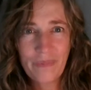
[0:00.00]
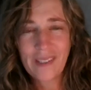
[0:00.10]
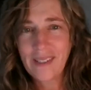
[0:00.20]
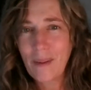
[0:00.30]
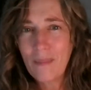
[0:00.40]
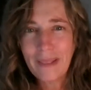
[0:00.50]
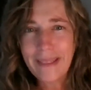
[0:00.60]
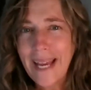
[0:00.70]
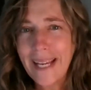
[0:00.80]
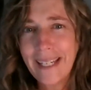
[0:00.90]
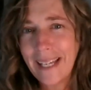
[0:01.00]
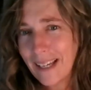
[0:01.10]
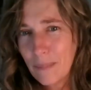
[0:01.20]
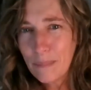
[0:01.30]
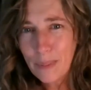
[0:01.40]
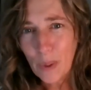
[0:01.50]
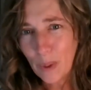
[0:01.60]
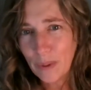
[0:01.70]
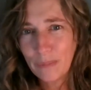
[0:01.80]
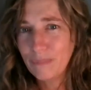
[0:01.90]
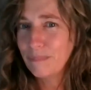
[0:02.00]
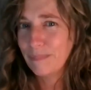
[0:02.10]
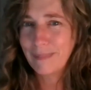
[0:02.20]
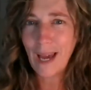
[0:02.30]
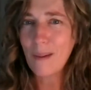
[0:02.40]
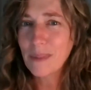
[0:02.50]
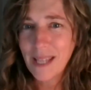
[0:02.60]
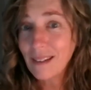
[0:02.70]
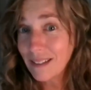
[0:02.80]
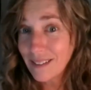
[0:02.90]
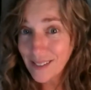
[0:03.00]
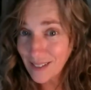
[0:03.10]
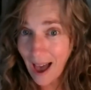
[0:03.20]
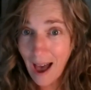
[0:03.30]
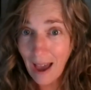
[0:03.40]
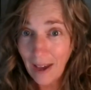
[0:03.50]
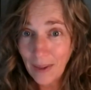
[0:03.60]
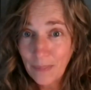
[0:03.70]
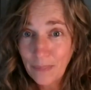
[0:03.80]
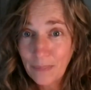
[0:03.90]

some lightning bolt comes out of the sky.